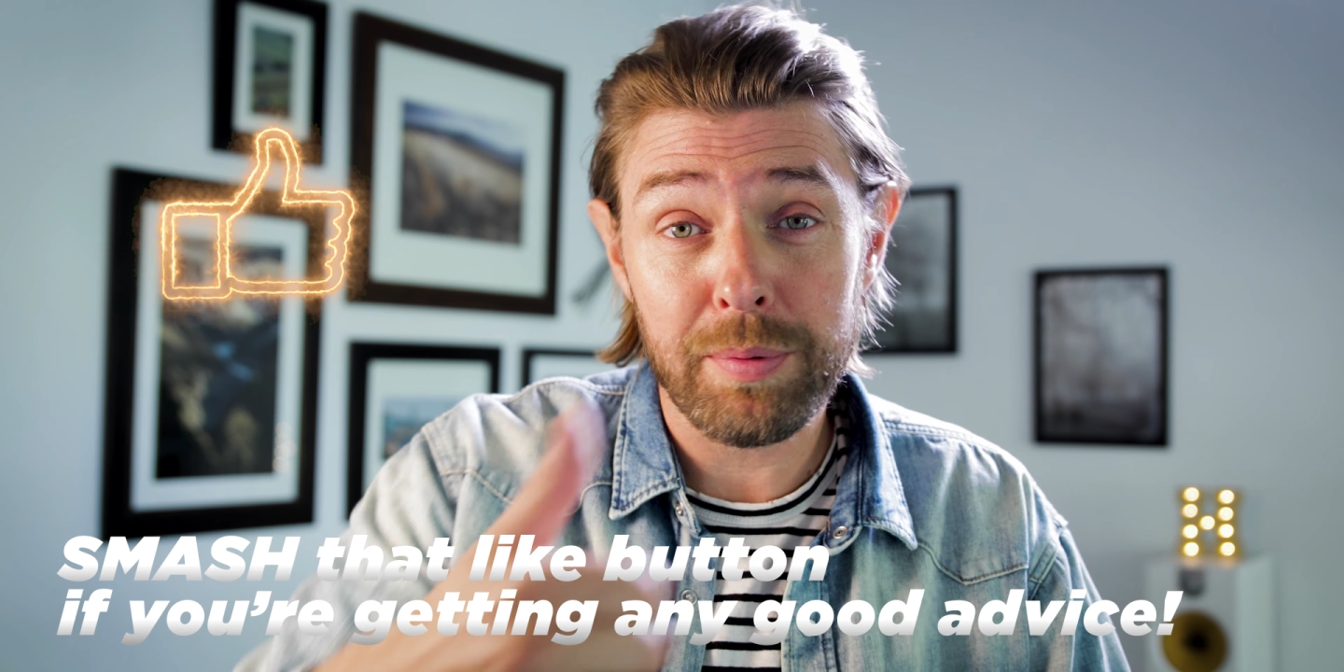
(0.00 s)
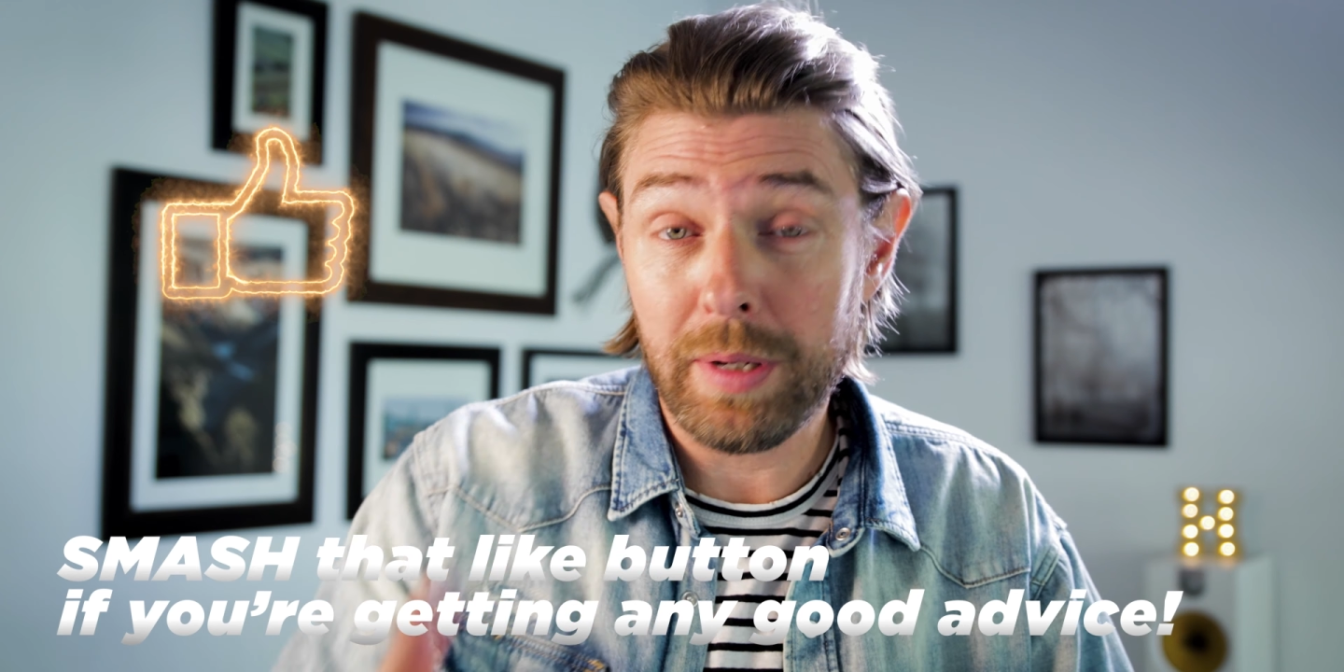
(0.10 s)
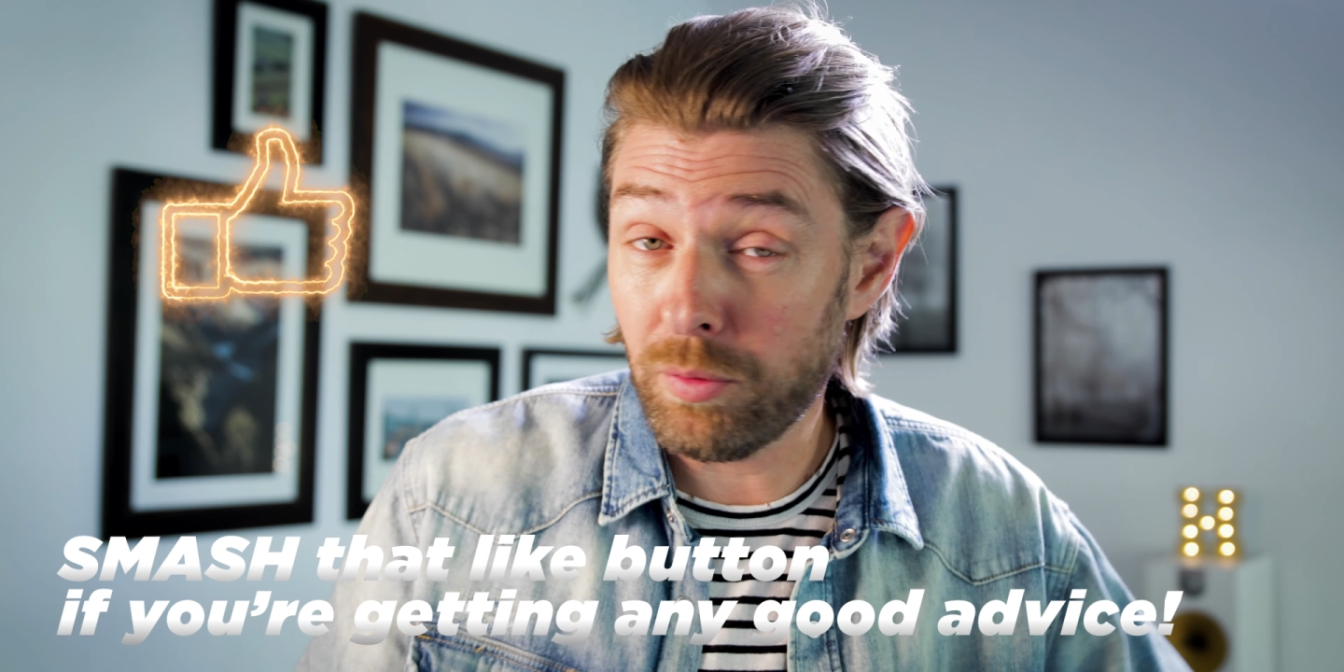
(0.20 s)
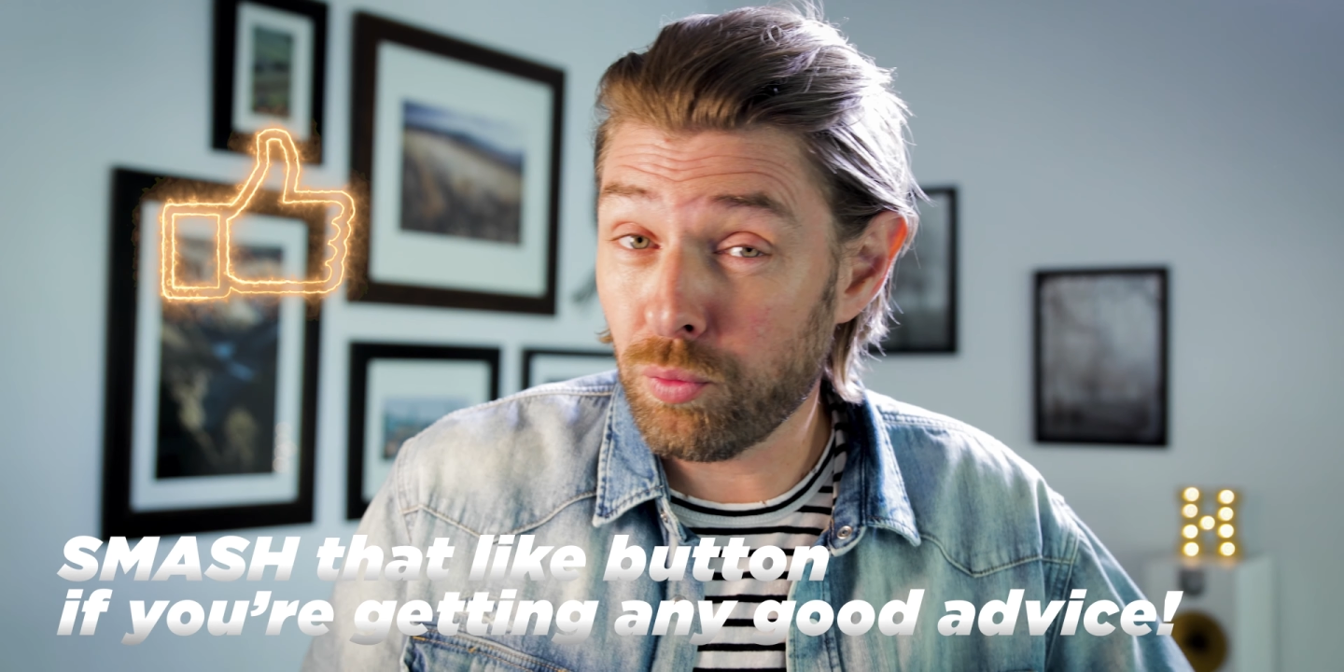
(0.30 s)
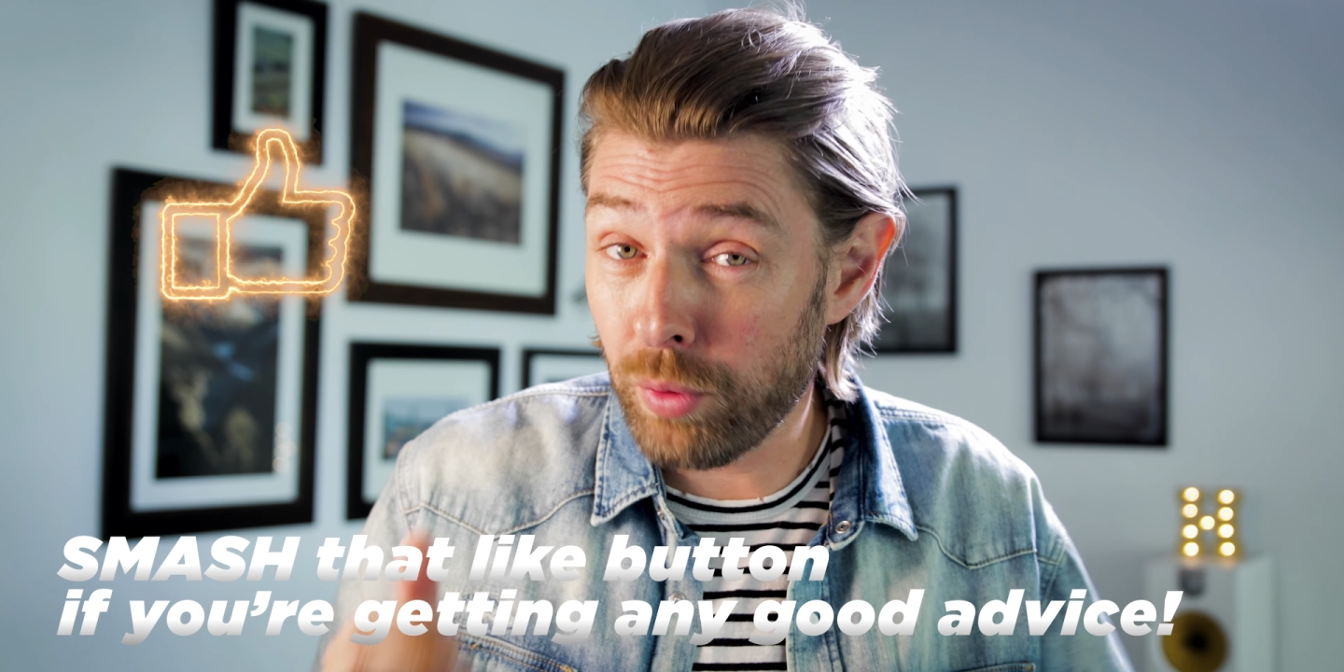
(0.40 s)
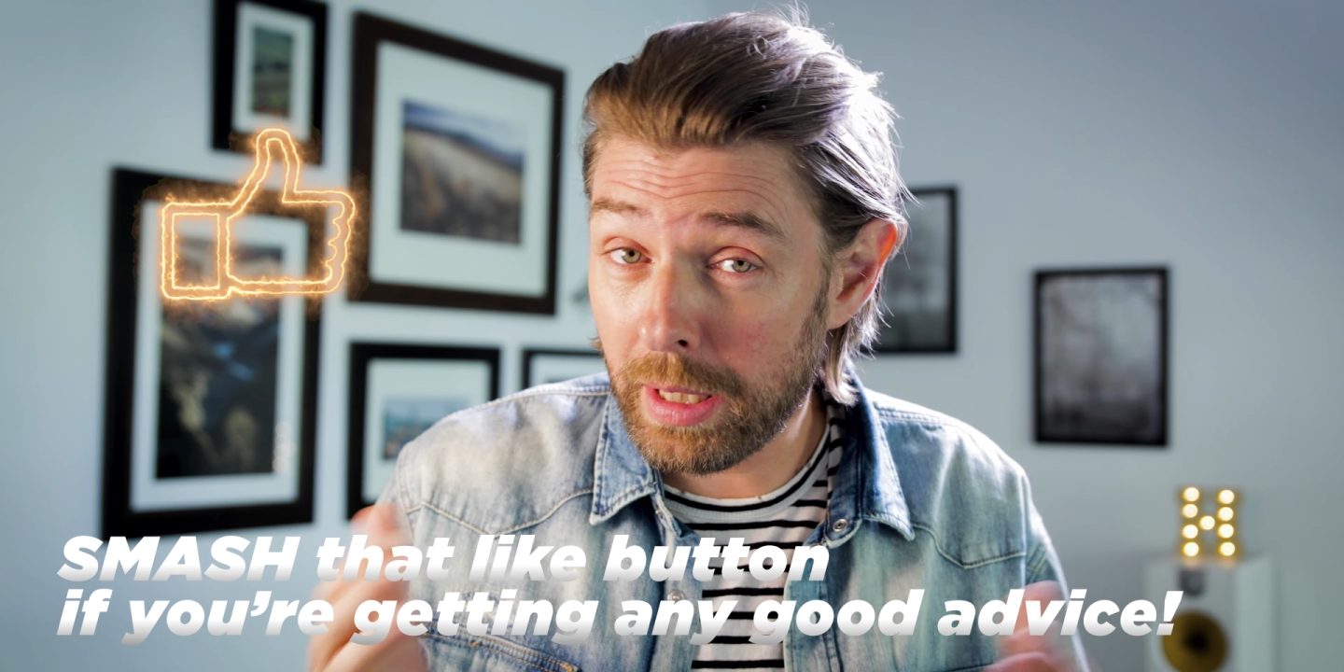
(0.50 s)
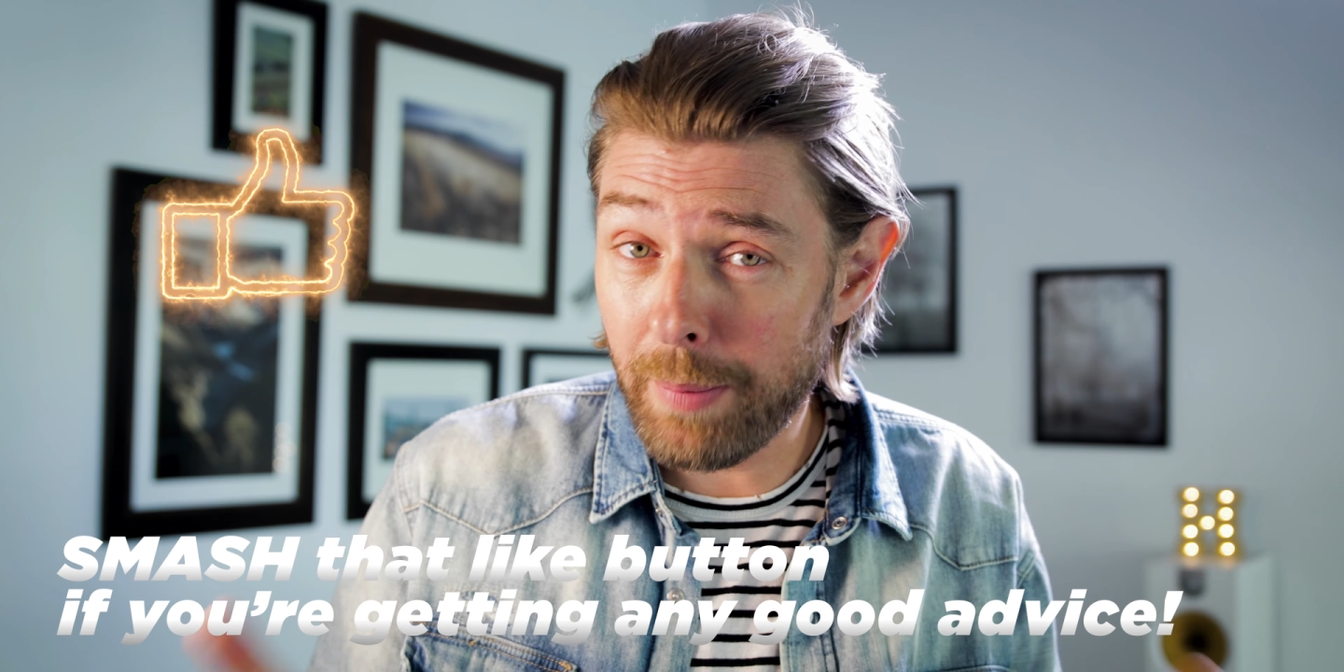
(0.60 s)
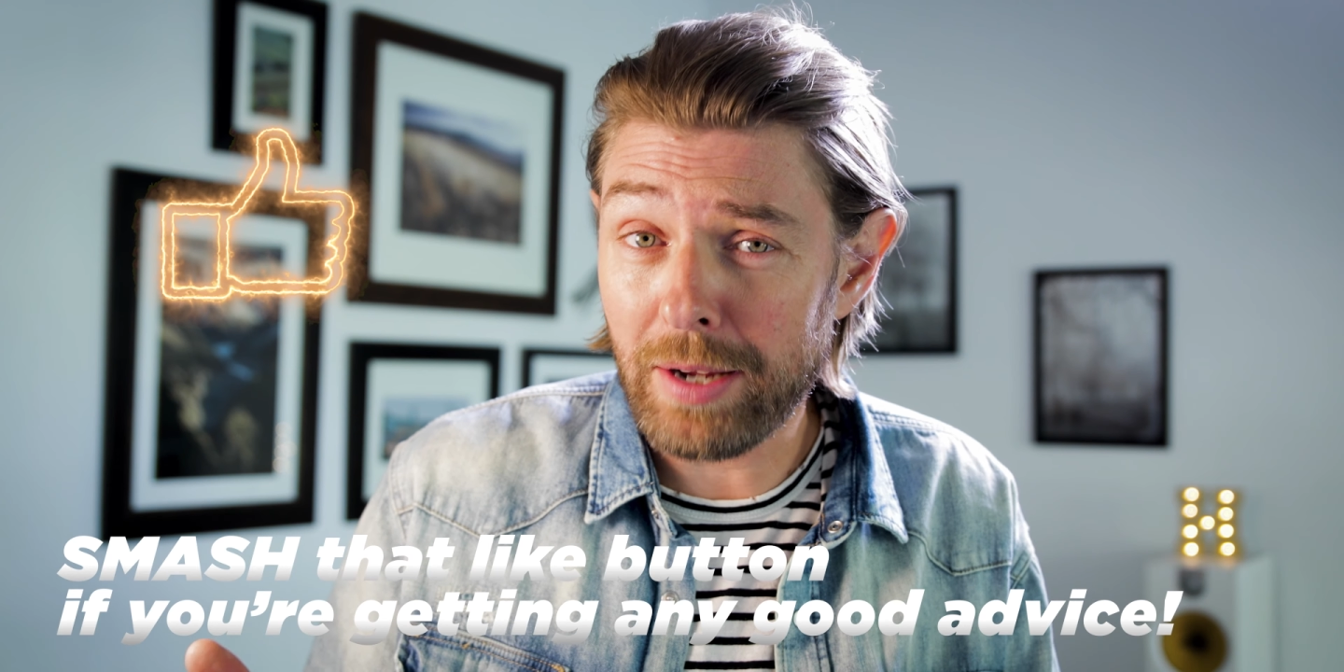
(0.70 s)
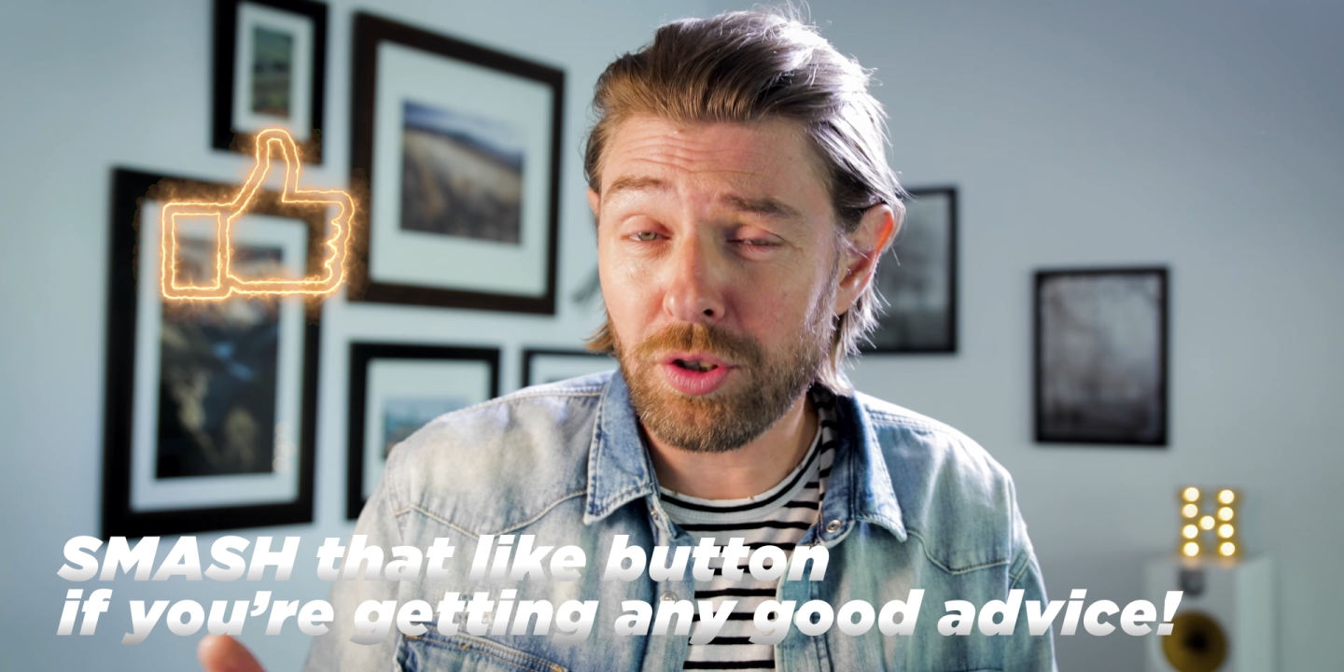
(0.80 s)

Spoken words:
It really makes